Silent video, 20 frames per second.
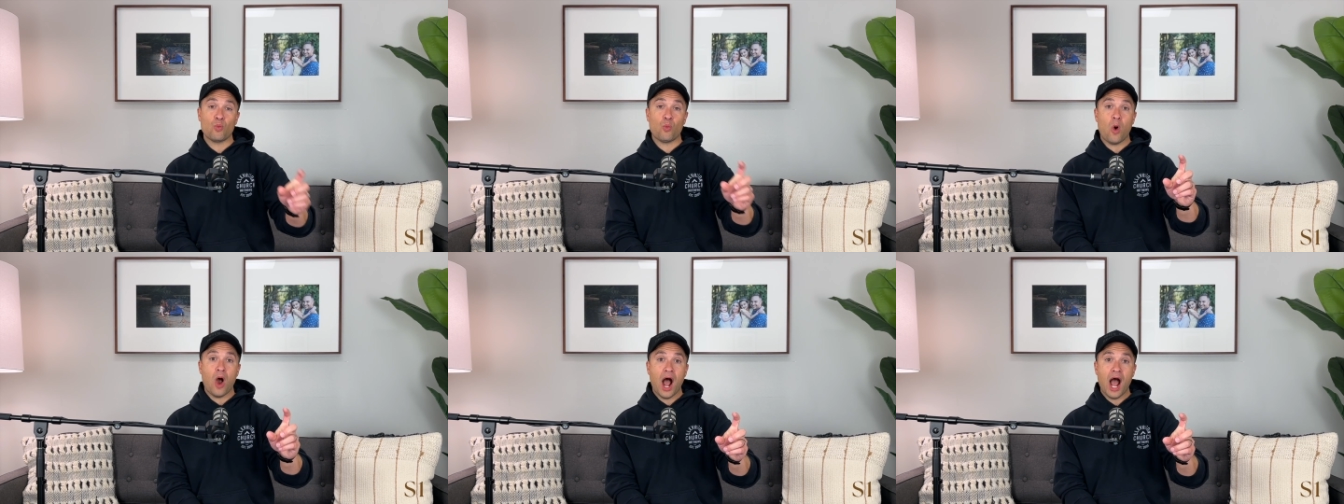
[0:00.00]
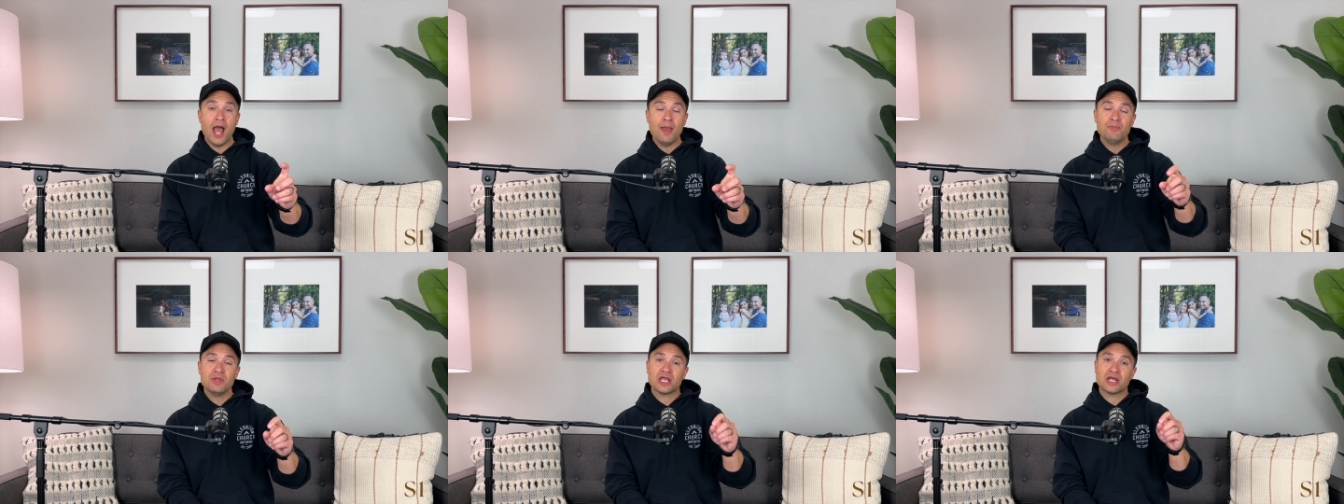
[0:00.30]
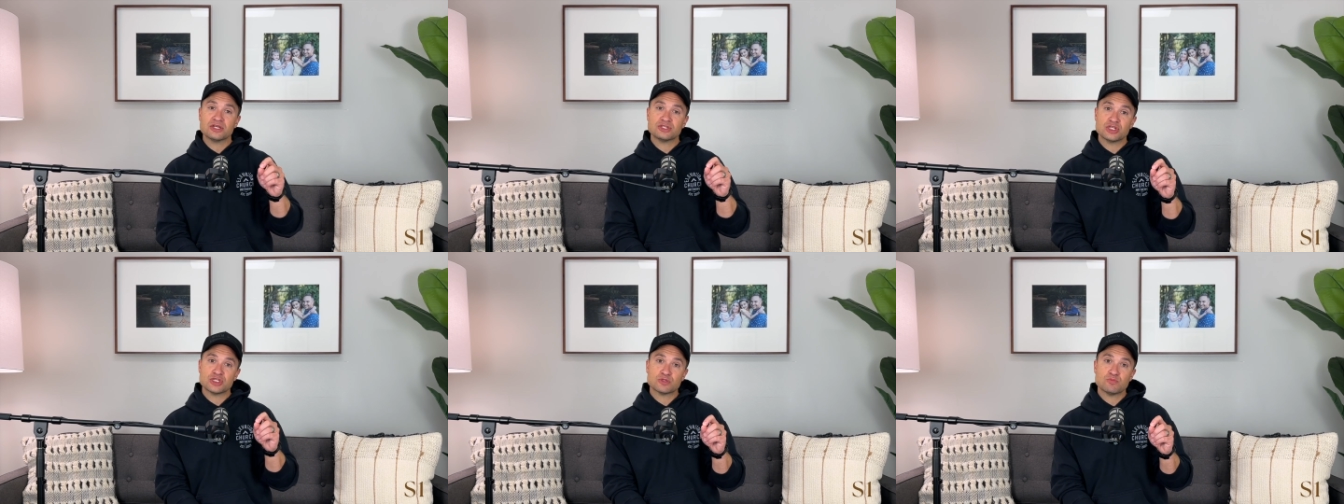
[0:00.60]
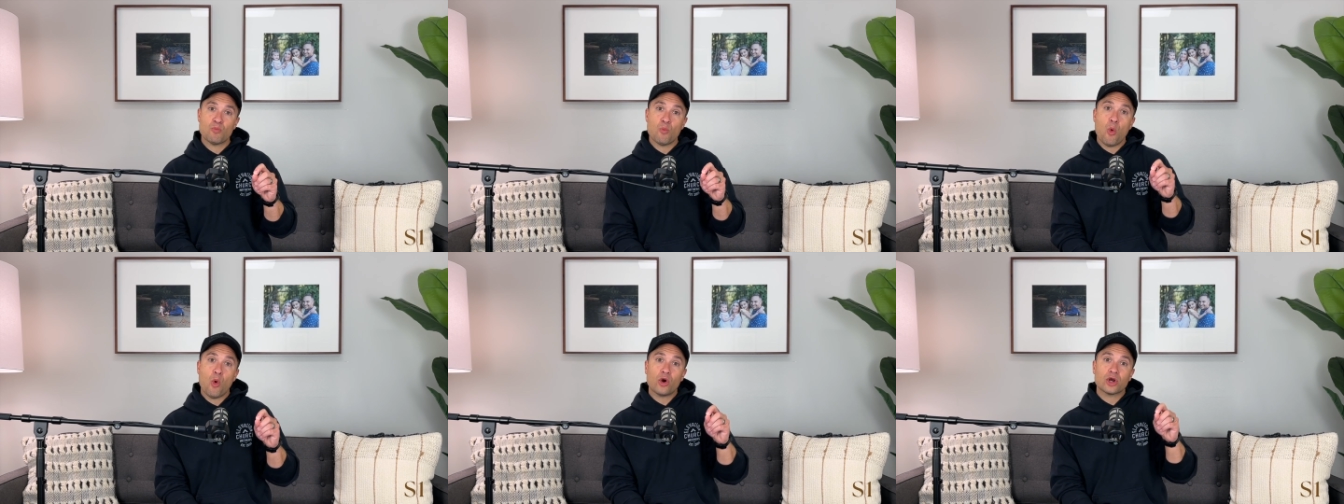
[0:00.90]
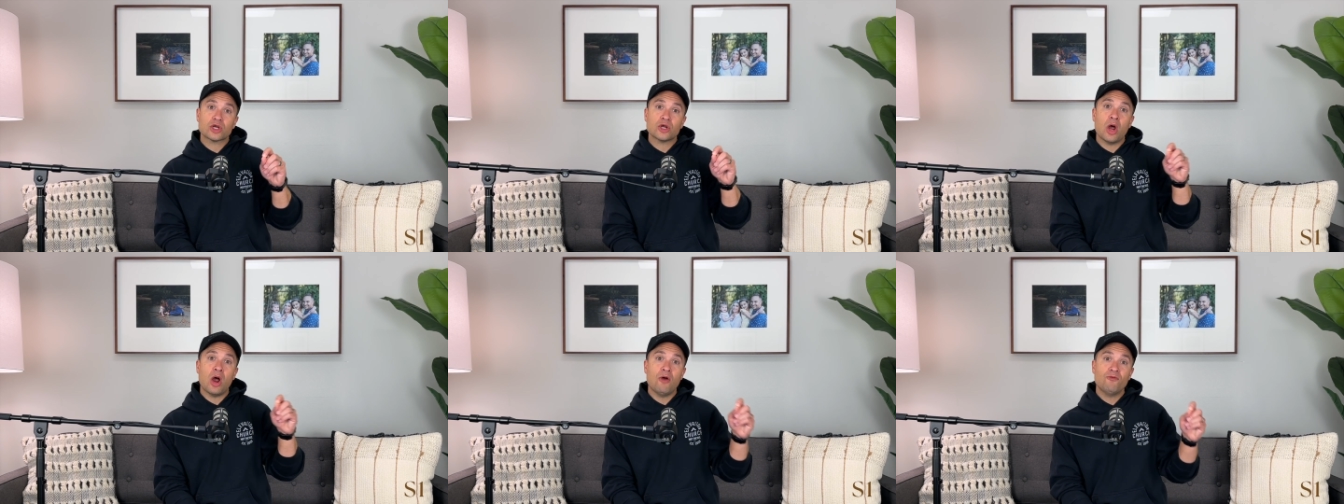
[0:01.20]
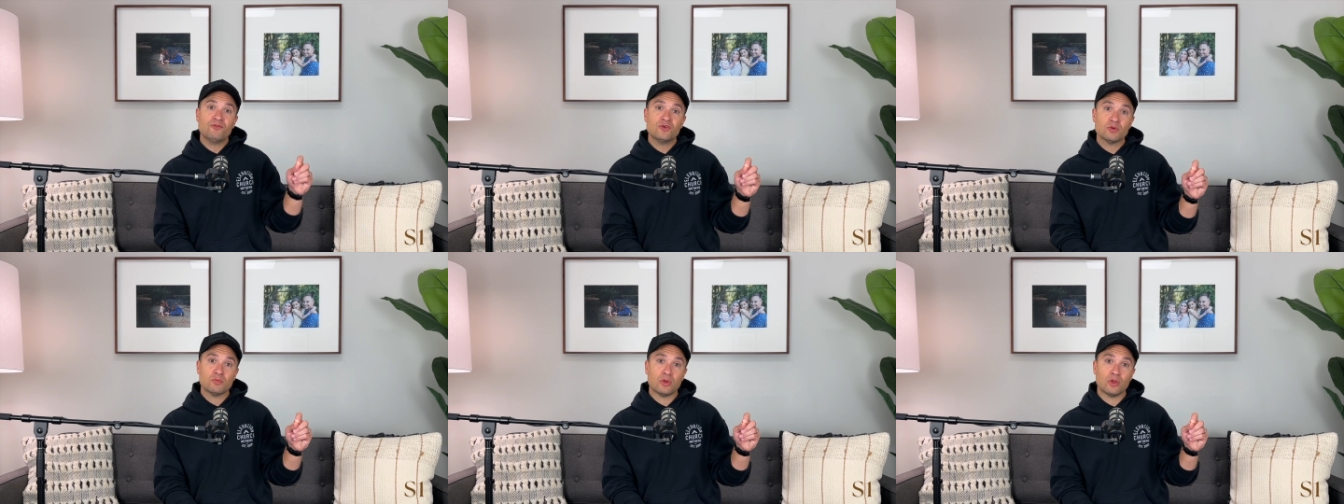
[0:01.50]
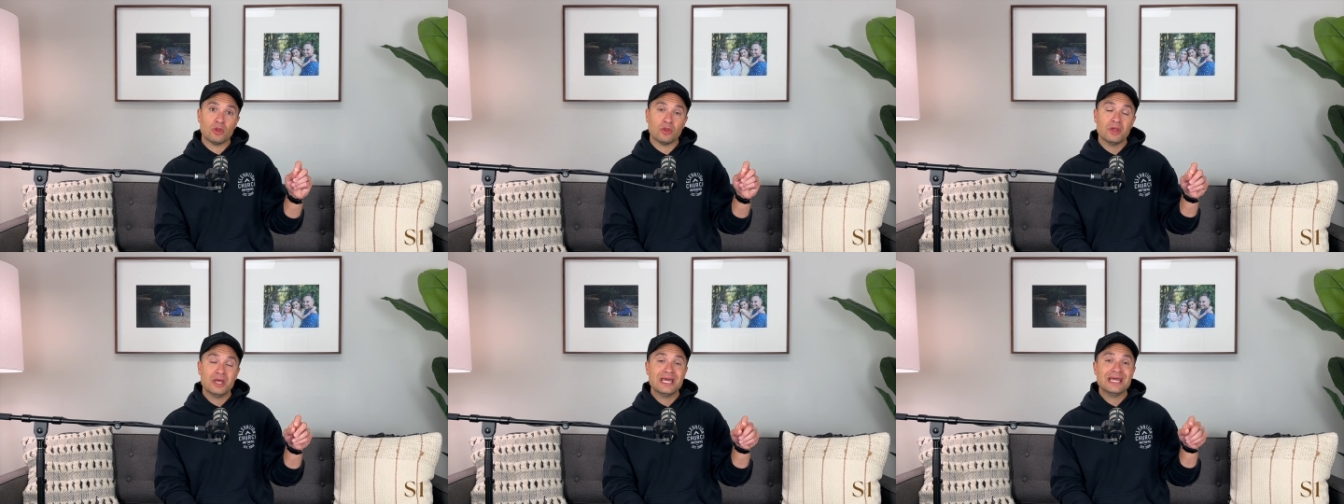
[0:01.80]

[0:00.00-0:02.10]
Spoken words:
Why? Because it's more comfortable